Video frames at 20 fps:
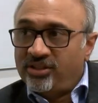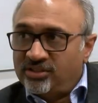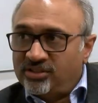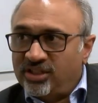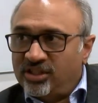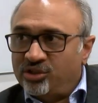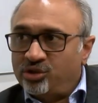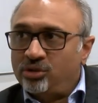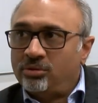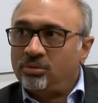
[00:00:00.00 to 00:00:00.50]

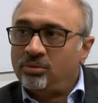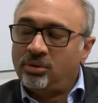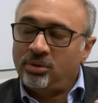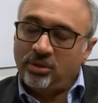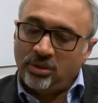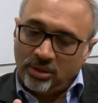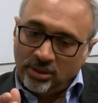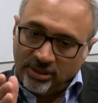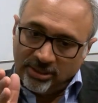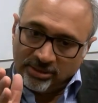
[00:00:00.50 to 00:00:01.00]
attention
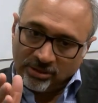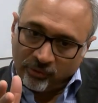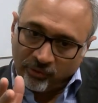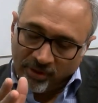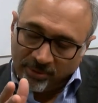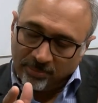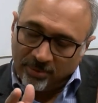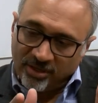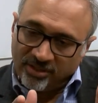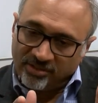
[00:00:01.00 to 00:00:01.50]
in the
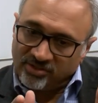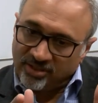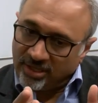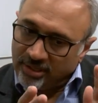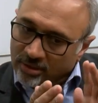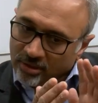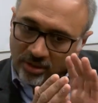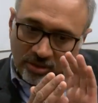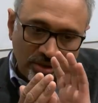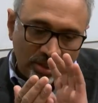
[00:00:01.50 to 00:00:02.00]
right place,
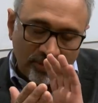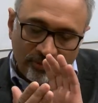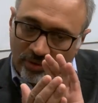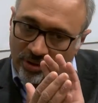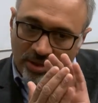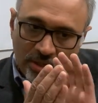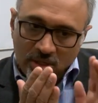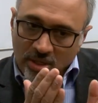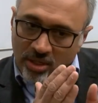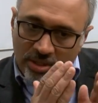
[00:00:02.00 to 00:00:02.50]
and
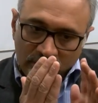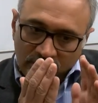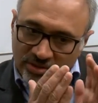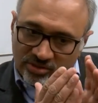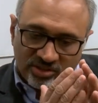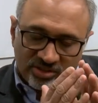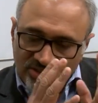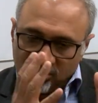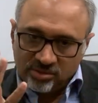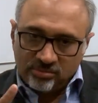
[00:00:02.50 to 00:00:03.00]
the
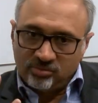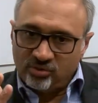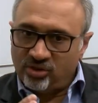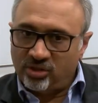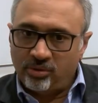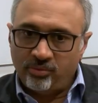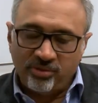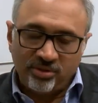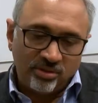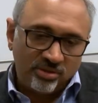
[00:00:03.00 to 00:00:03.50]
systems, you
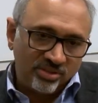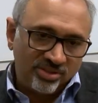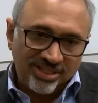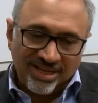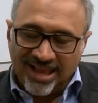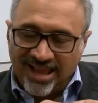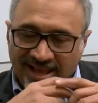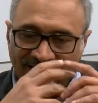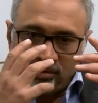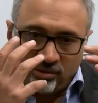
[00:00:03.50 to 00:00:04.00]
know, whether it's an
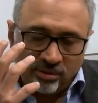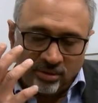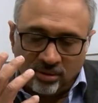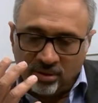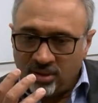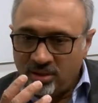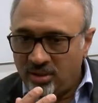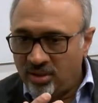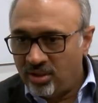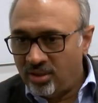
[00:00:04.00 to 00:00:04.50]
ad on
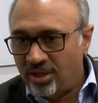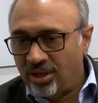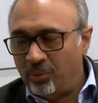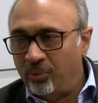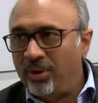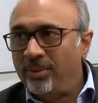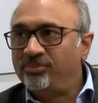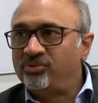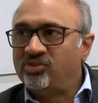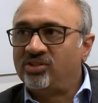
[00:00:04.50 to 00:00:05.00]
a
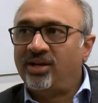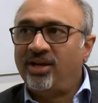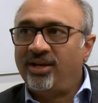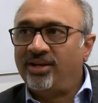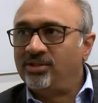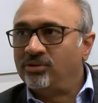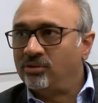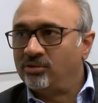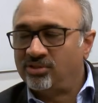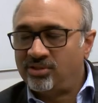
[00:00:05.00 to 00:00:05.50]

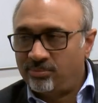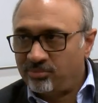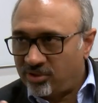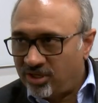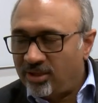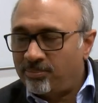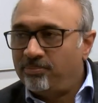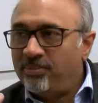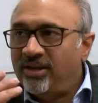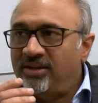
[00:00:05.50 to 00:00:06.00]
website or some
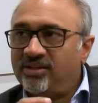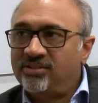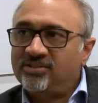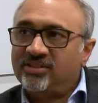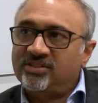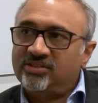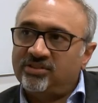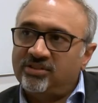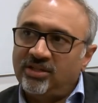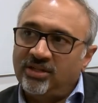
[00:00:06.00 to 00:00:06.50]
clickbait, as I
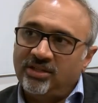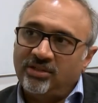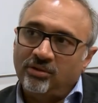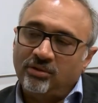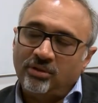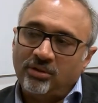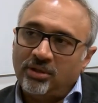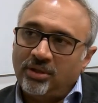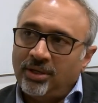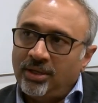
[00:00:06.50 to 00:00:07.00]
said,
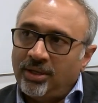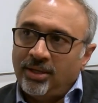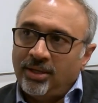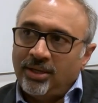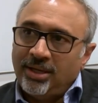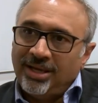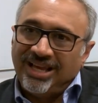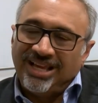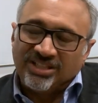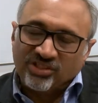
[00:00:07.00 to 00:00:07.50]
or
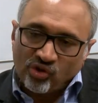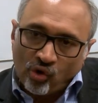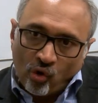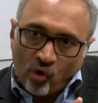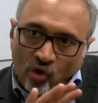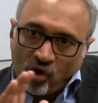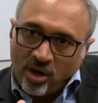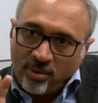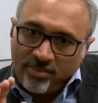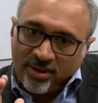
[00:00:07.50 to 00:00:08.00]
it's
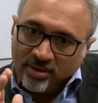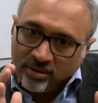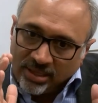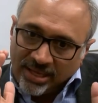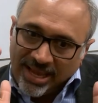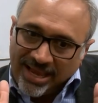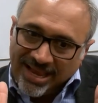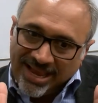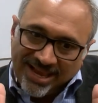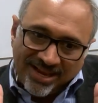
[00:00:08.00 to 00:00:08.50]
all about
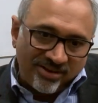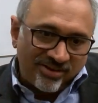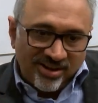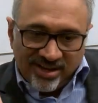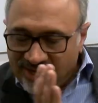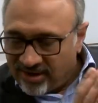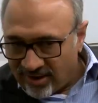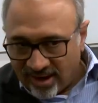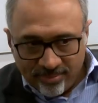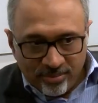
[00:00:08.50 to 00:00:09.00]

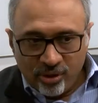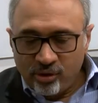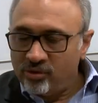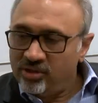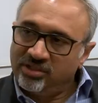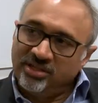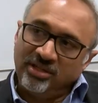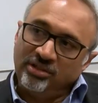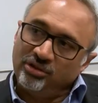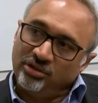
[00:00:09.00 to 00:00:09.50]
grabbing your
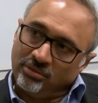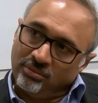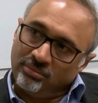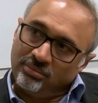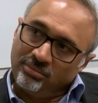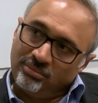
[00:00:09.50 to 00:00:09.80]
attention.